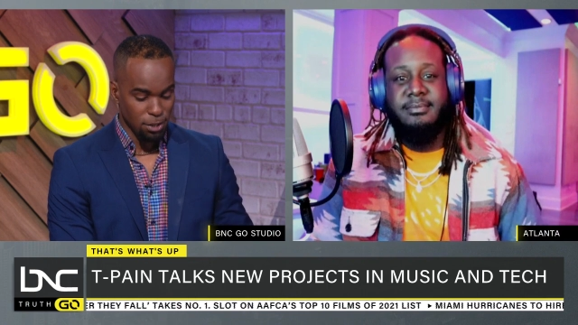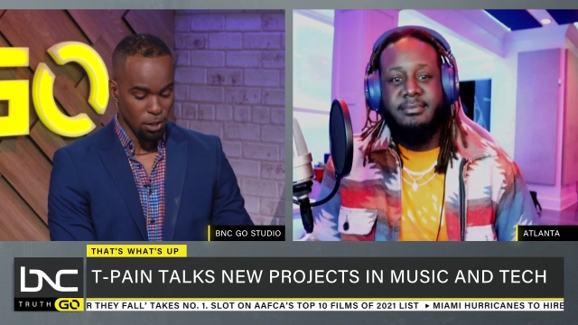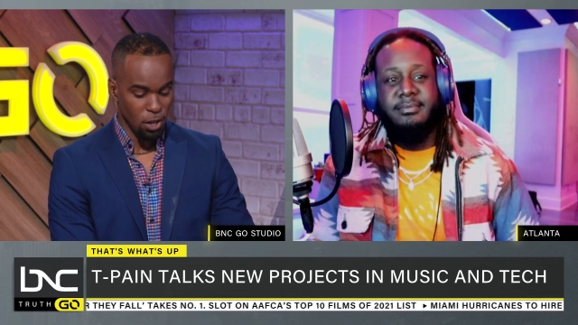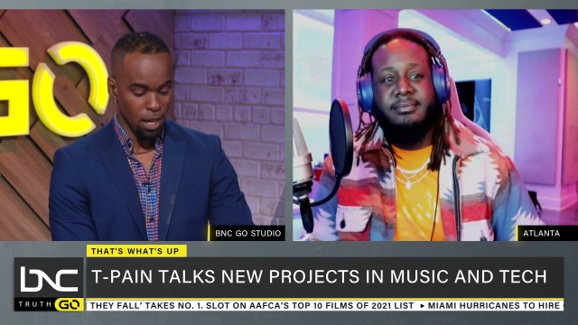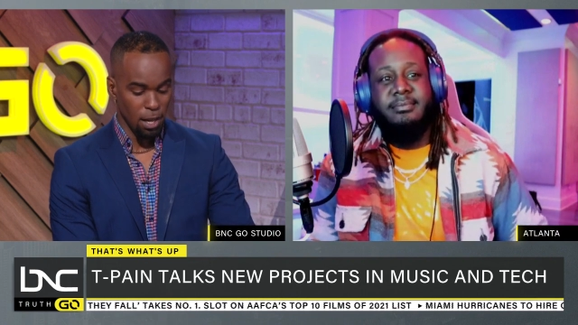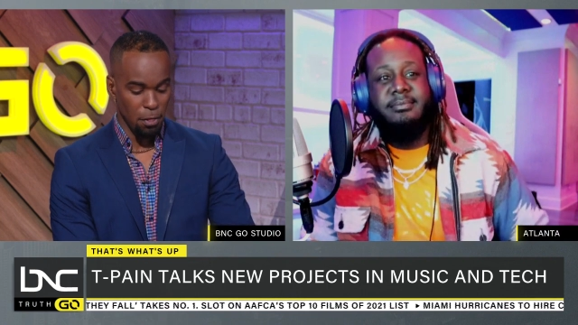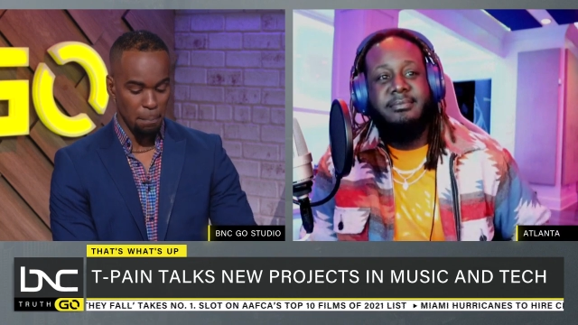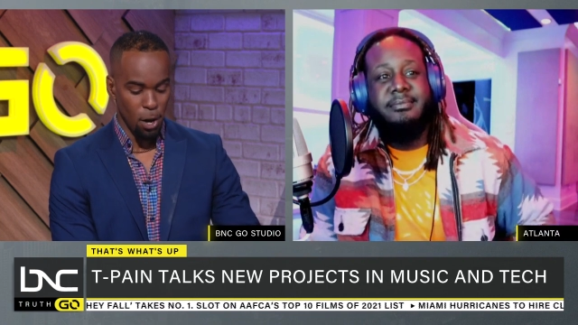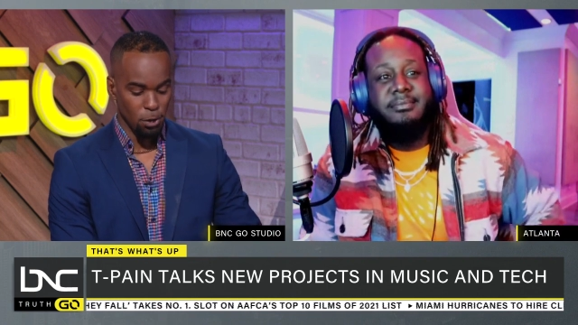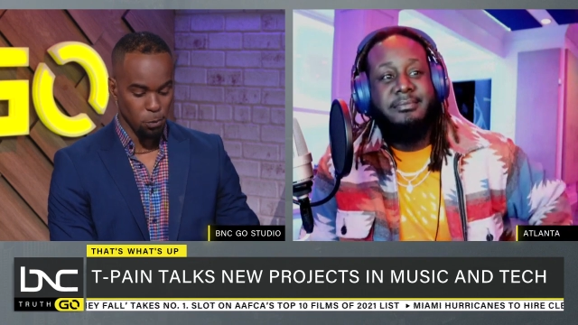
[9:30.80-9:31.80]
Speaker 1: He's on uh, The
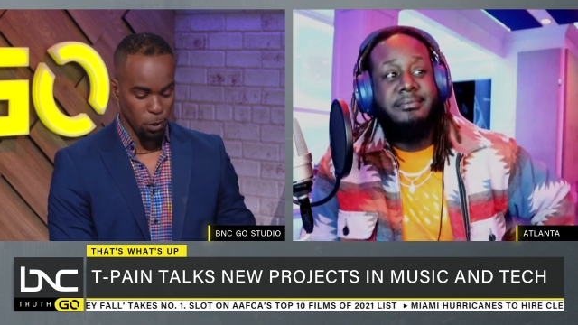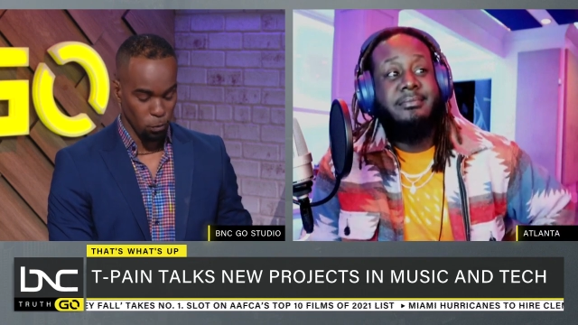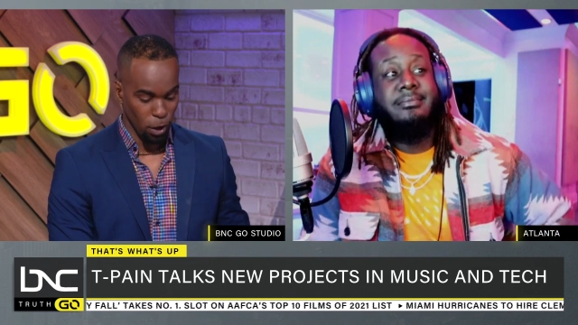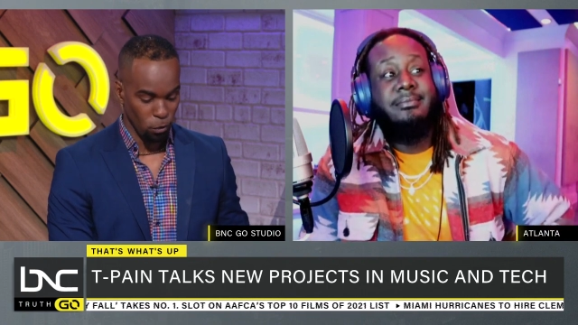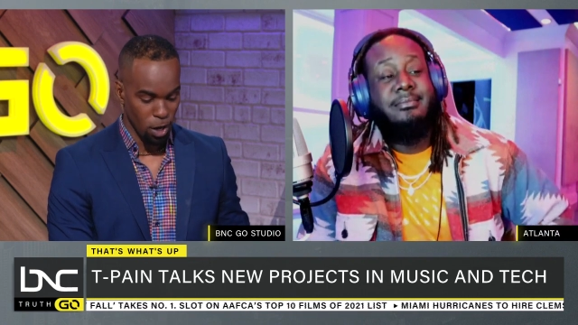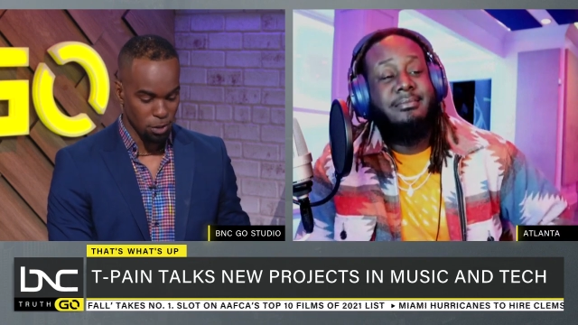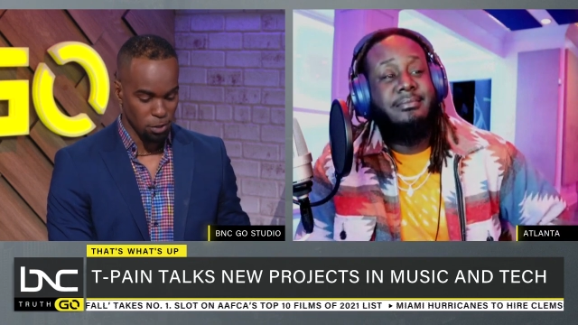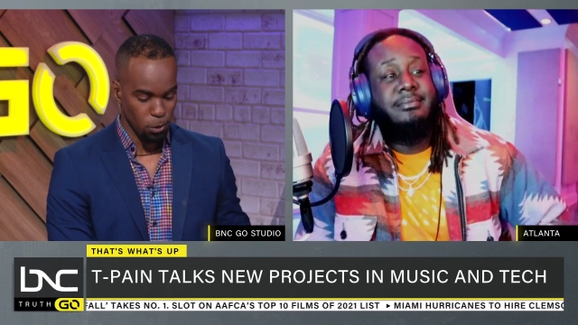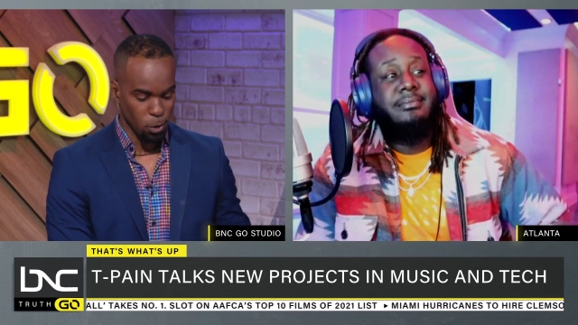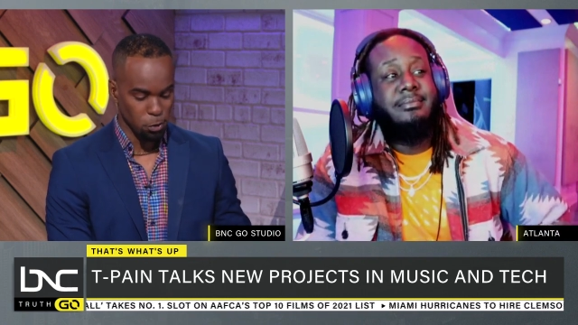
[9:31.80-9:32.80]
Boss with Rick Ross.
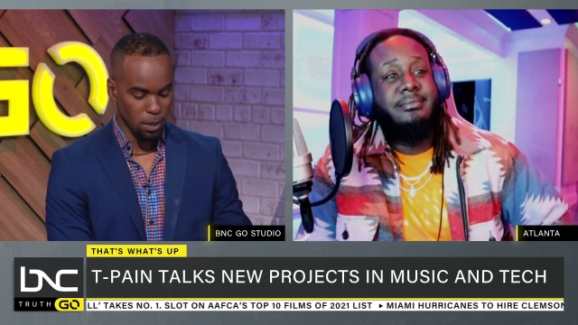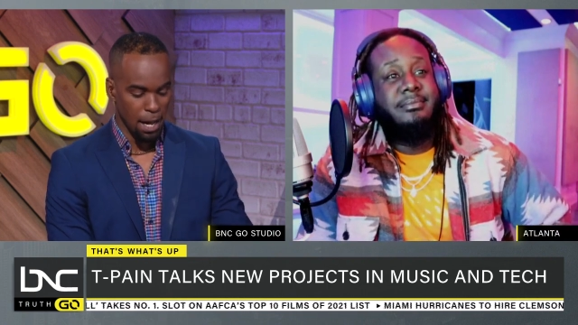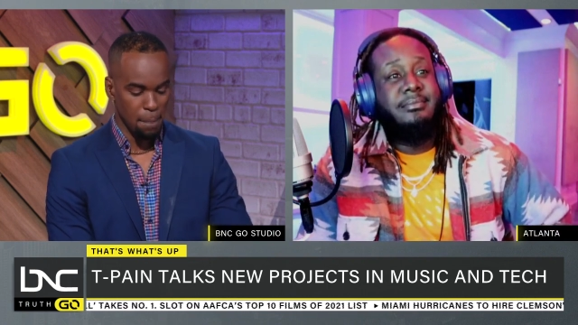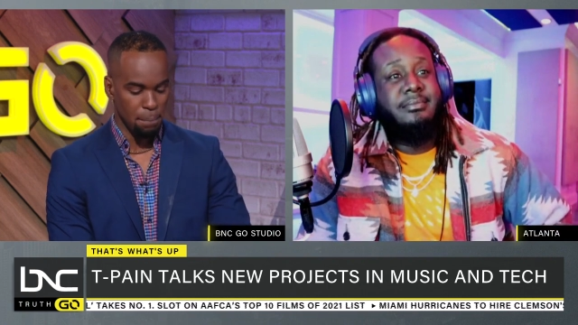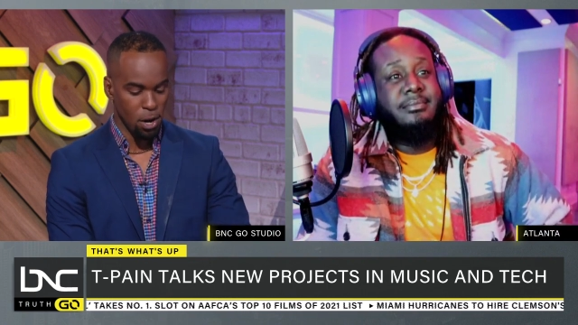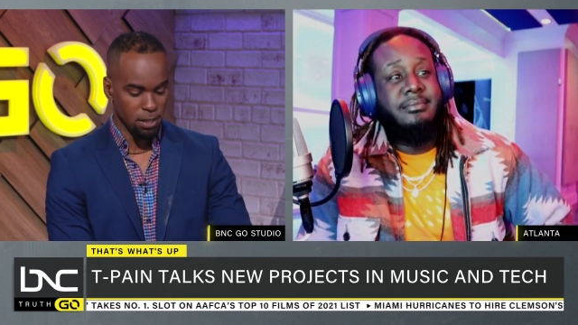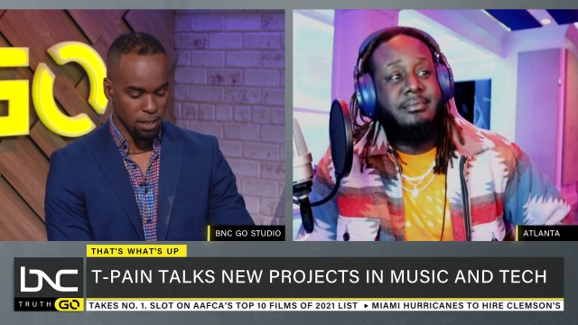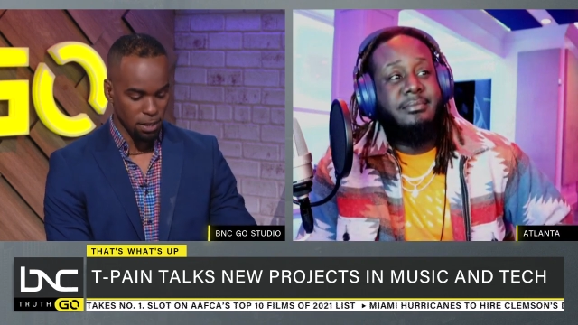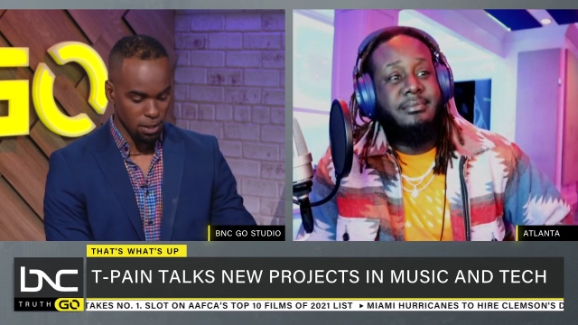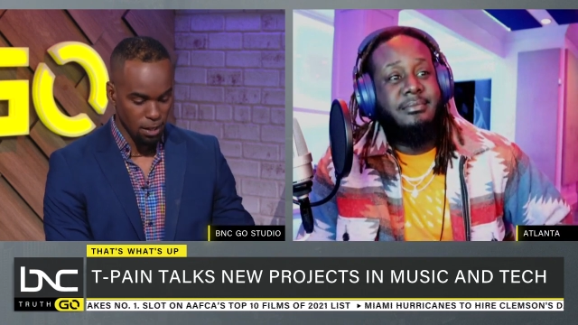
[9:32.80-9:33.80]
Of course, we got
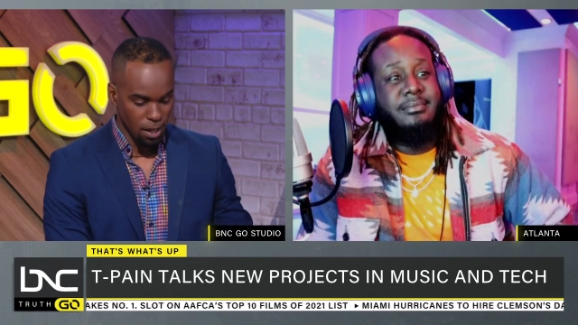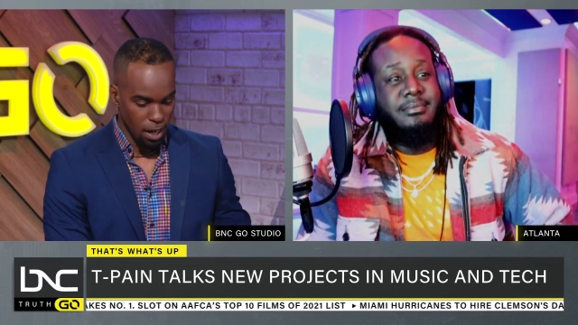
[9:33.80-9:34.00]
Bartender.